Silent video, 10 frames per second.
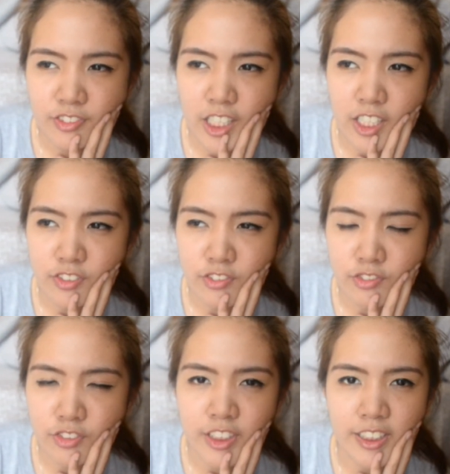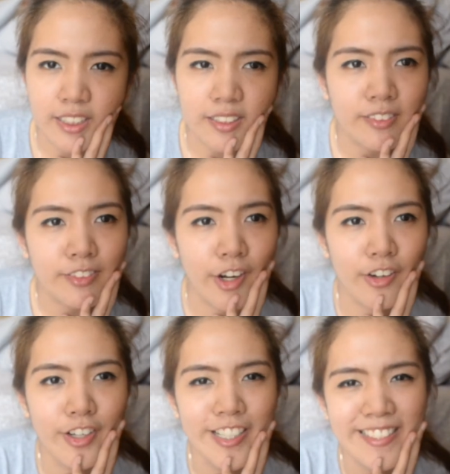got really
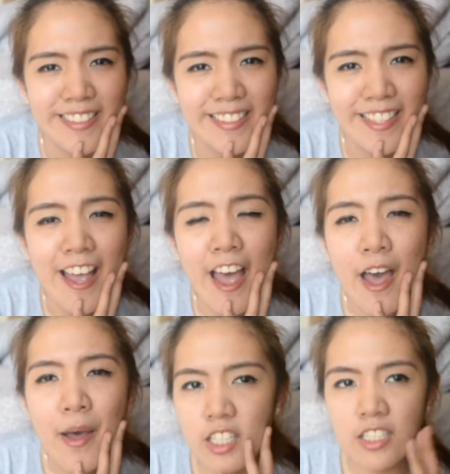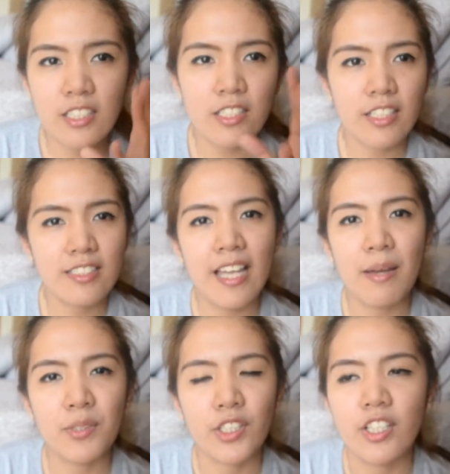nervous. The
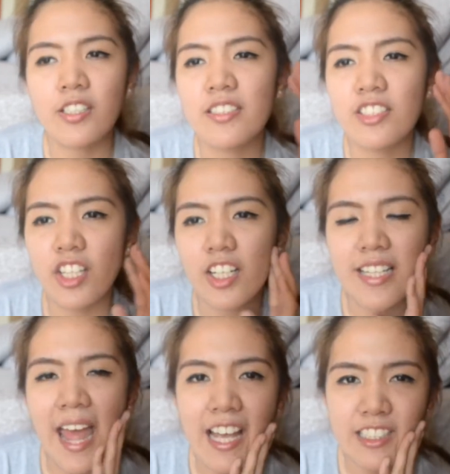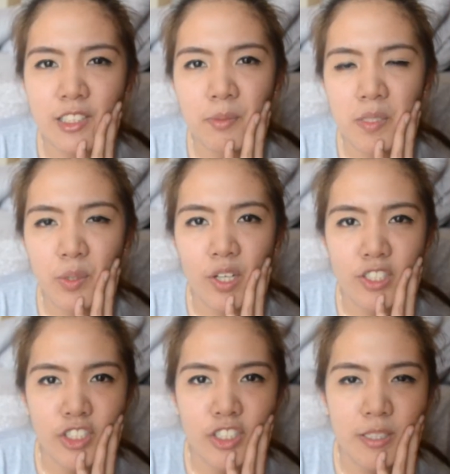examiner started asking me
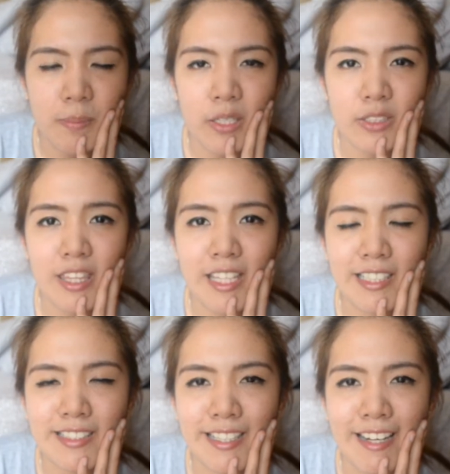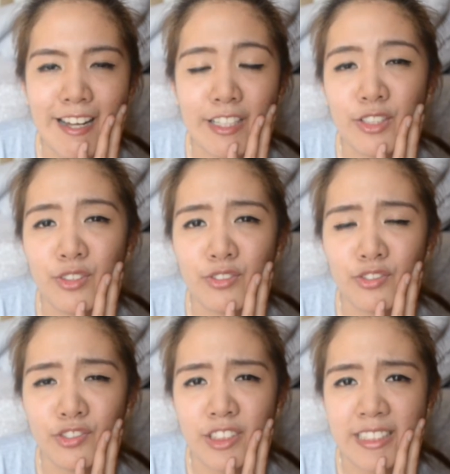questions about the things that I don't
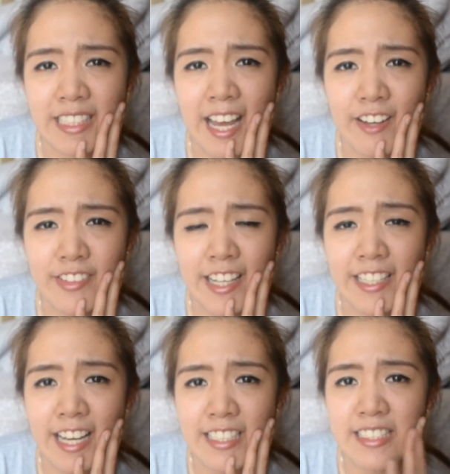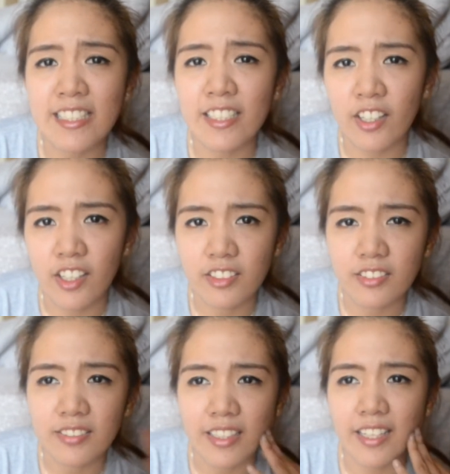really have any idea on,
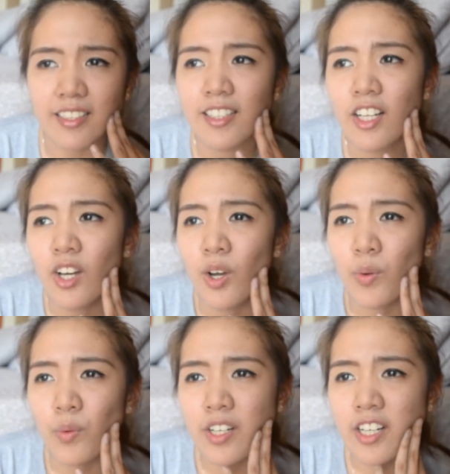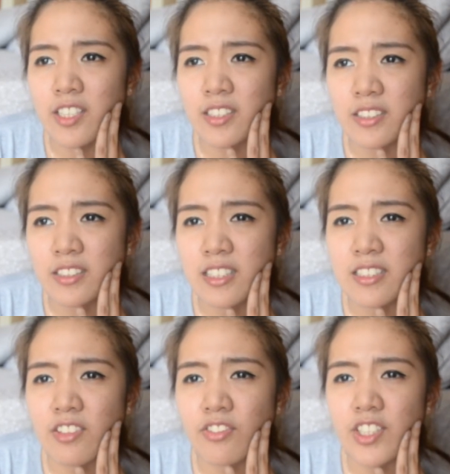like what are the
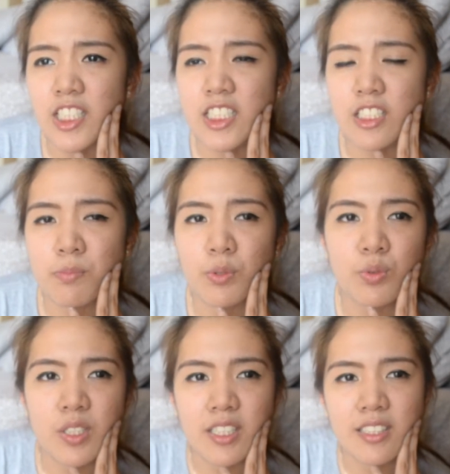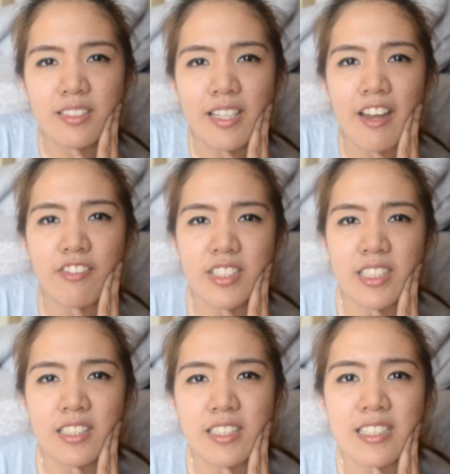difference between every
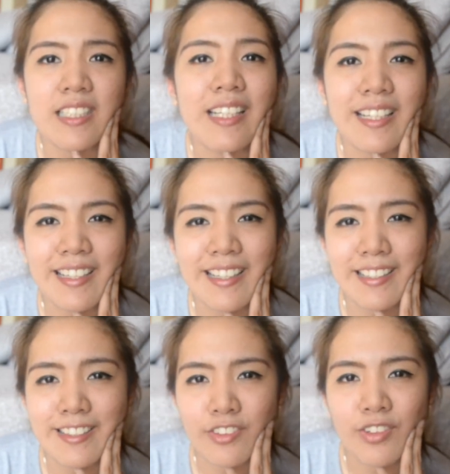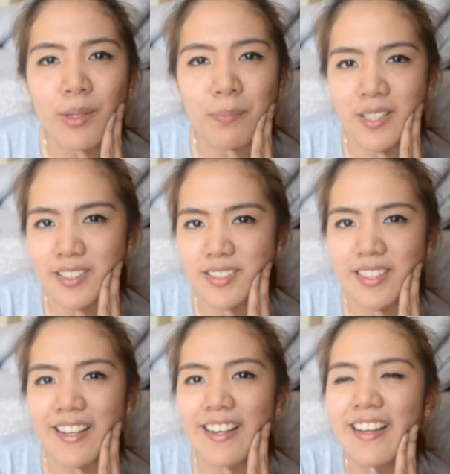single city in the
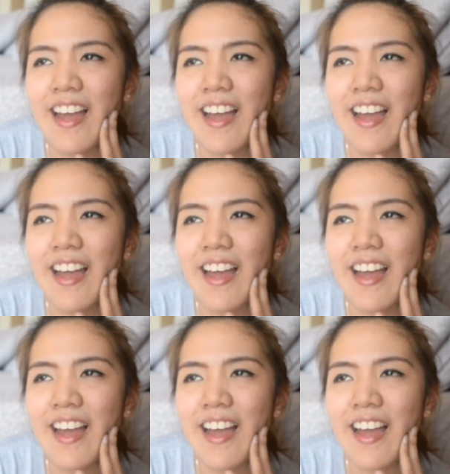Philippines, like